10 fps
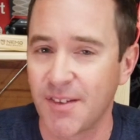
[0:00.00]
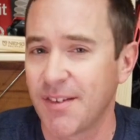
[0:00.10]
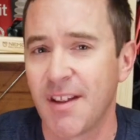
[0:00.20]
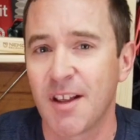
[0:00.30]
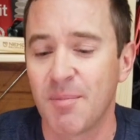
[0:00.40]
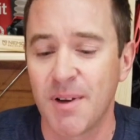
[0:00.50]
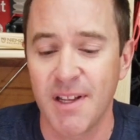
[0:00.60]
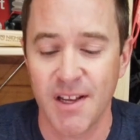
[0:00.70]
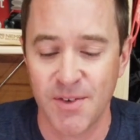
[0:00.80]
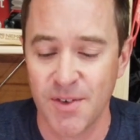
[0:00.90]
Doesn't take up
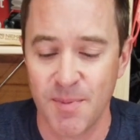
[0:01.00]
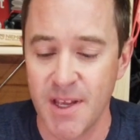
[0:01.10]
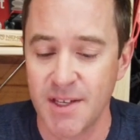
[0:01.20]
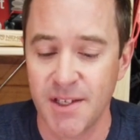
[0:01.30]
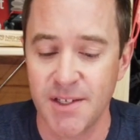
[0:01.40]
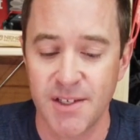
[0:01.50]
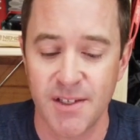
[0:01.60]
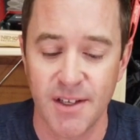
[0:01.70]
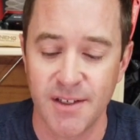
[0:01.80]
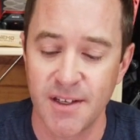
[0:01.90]
any extra space. They just
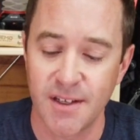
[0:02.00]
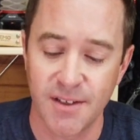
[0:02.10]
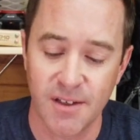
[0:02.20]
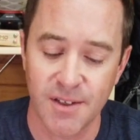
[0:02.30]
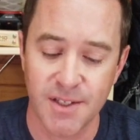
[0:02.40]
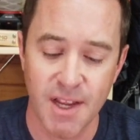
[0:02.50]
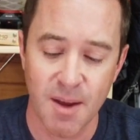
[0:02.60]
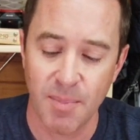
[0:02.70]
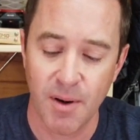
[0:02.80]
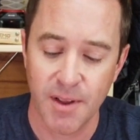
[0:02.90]
did a little
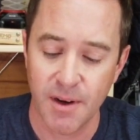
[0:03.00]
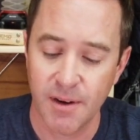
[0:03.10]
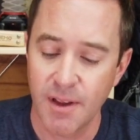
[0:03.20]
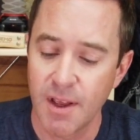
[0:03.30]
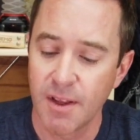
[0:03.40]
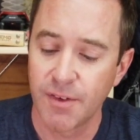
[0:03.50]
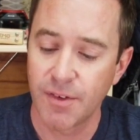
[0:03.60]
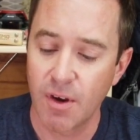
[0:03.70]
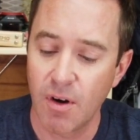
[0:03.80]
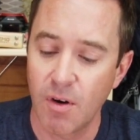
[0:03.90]
stamp out here.
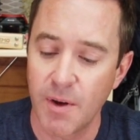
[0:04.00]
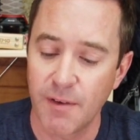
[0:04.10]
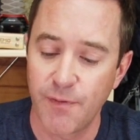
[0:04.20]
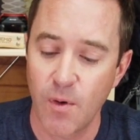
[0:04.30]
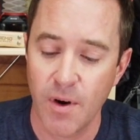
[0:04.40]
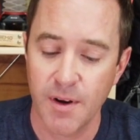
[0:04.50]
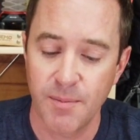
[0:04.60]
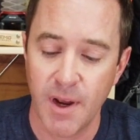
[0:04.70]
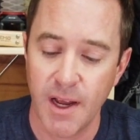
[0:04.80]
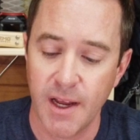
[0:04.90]
So we have four-sided
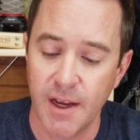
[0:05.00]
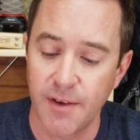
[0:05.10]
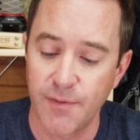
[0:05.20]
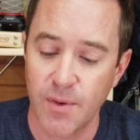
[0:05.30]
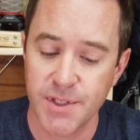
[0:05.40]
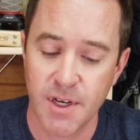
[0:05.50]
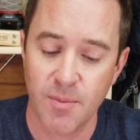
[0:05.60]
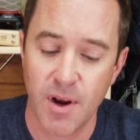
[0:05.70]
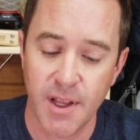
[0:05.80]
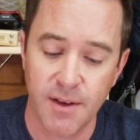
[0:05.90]

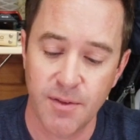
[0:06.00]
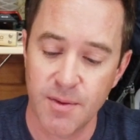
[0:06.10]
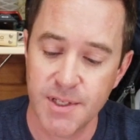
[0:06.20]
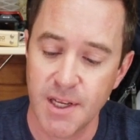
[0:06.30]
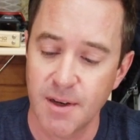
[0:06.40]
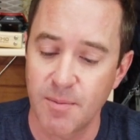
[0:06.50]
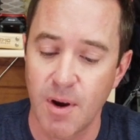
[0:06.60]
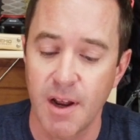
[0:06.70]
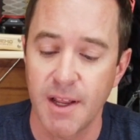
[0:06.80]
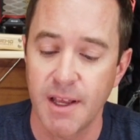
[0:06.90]
broadhead, three-sided
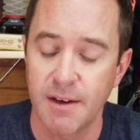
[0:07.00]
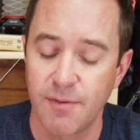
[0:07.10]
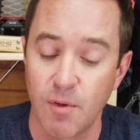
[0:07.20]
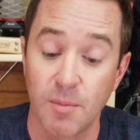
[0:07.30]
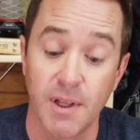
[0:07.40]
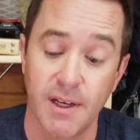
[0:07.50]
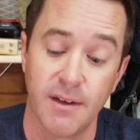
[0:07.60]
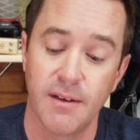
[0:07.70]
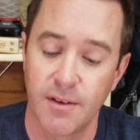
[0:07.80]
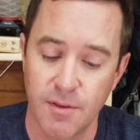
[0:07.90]
broadhead,
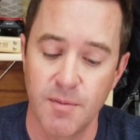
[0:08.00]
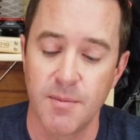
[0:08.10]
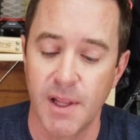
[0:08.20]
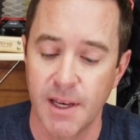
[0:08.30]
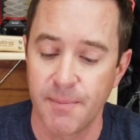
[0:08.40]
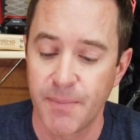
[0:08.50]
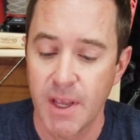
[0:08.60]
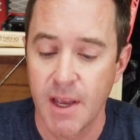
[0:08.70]
four-bladed, three-bladed.